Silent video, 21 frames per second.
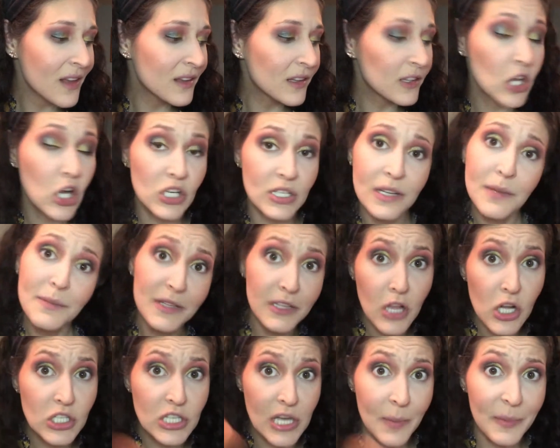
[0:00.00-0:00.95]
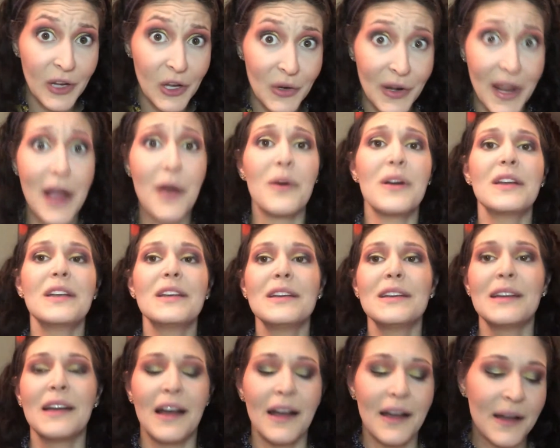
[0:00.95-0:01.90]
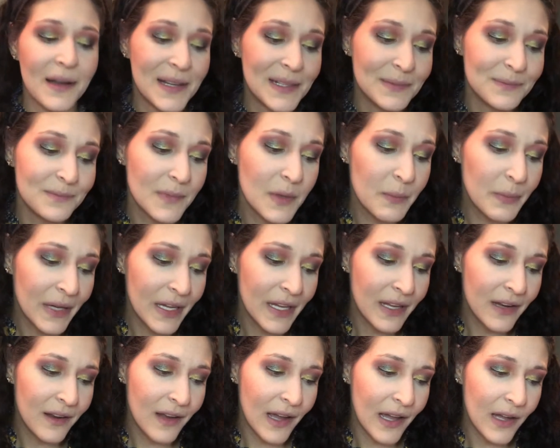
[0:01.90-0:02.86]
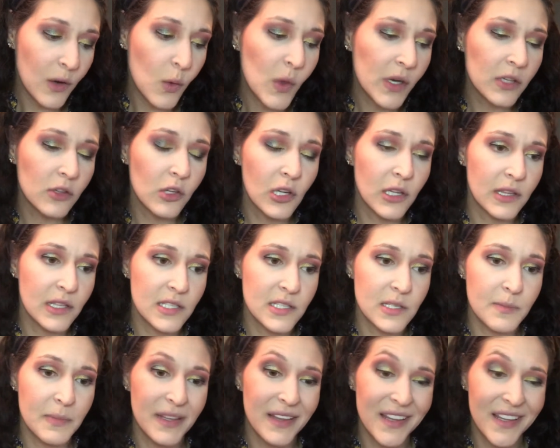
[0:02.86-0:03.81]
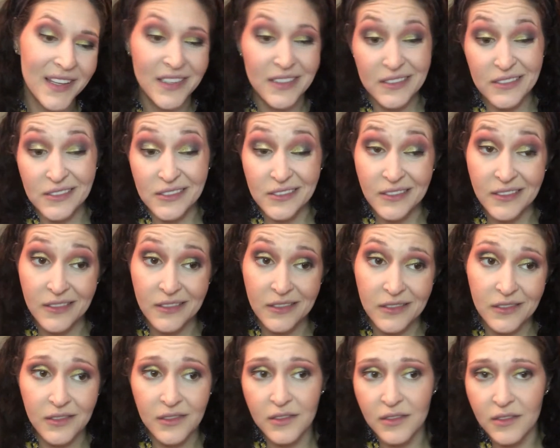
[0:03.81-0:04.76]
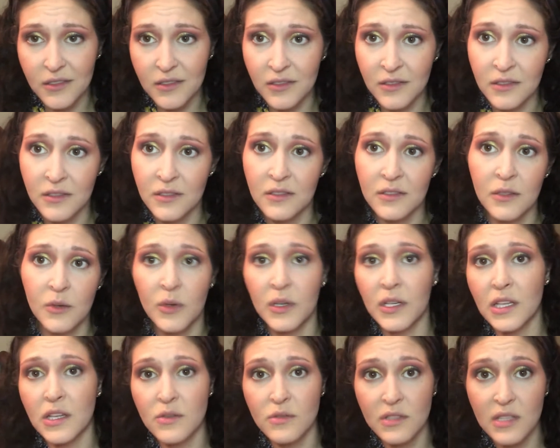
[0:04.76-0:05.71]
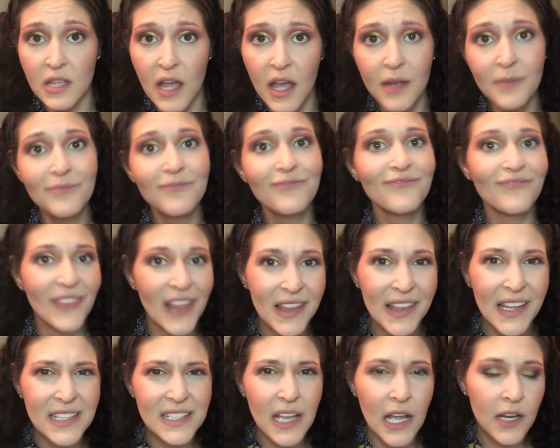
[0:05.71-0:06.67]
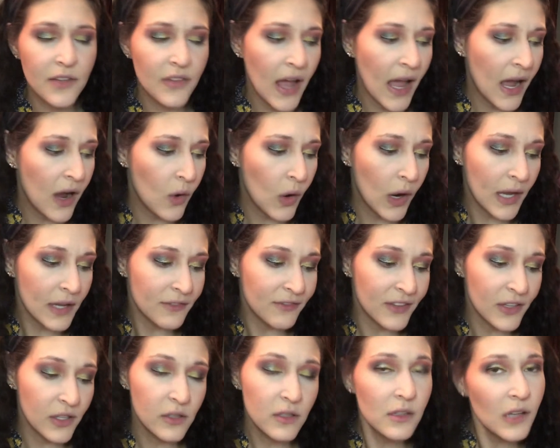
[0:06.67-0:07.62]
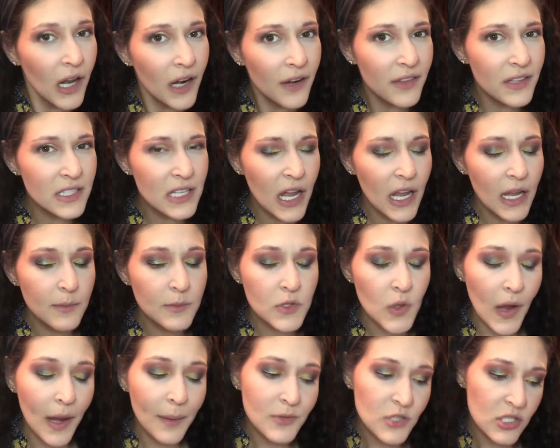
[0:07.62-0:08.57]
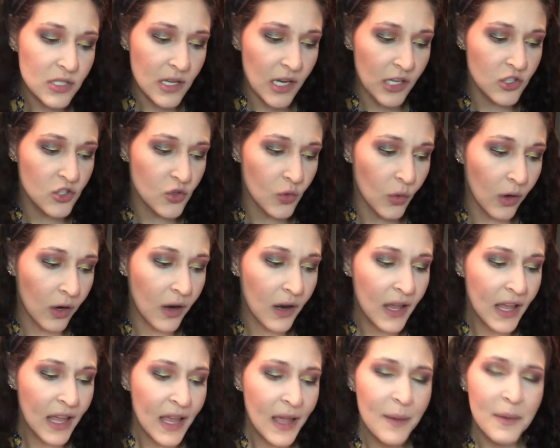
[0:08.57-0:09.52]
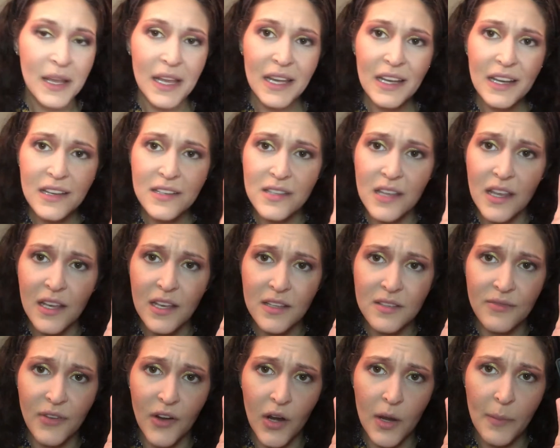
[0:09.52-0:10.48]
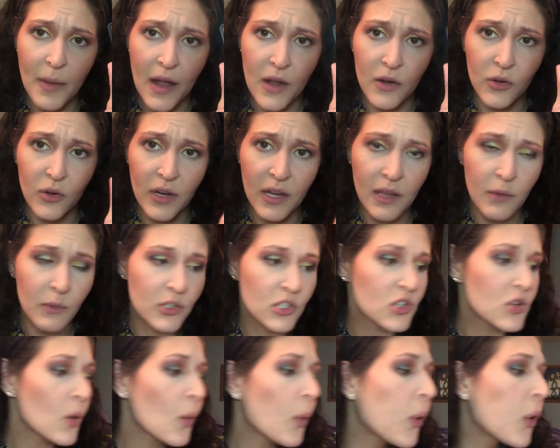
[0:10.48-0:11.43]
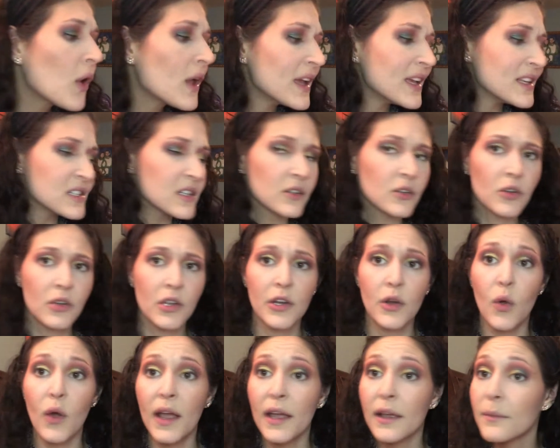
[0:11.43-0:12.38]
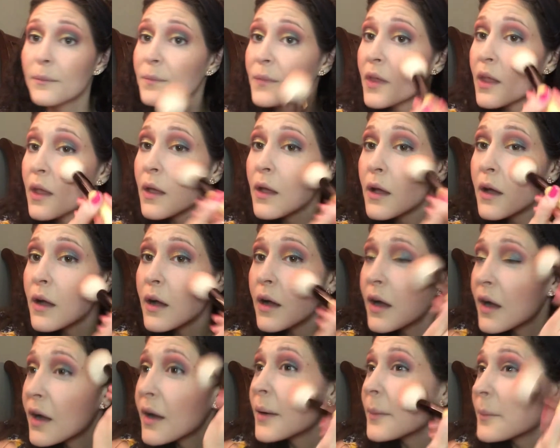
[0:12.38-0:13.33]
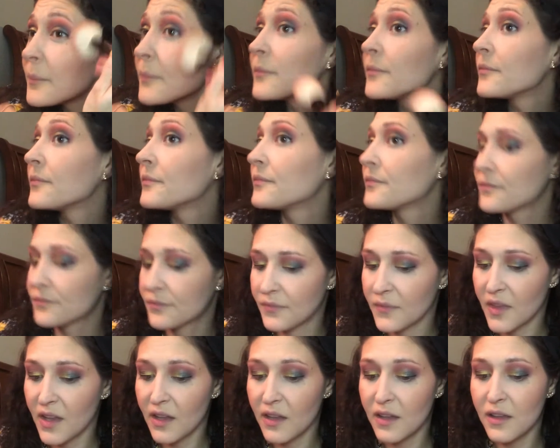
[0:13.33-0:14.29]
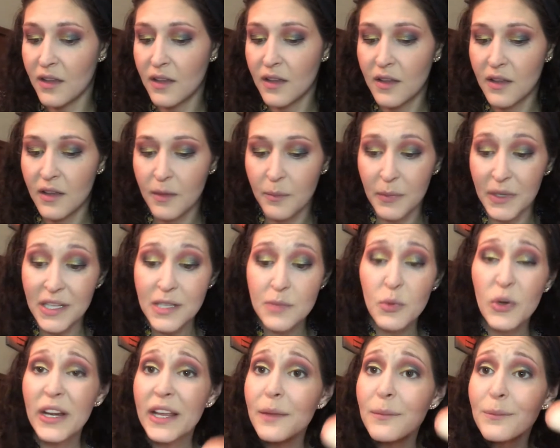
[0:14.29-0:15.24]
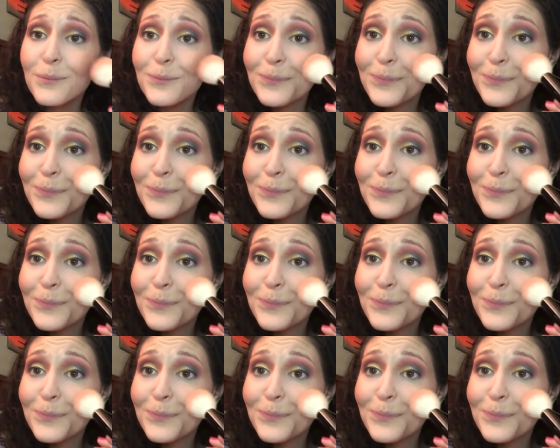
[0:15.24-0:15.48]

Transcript: a long time ago now. But I don't want to look at this and be like, I don't want to use that. And that's kind of how I feel a lot of the time, so I'm just not sure. And it is very powdery, which is a little annoying. But it's pretty.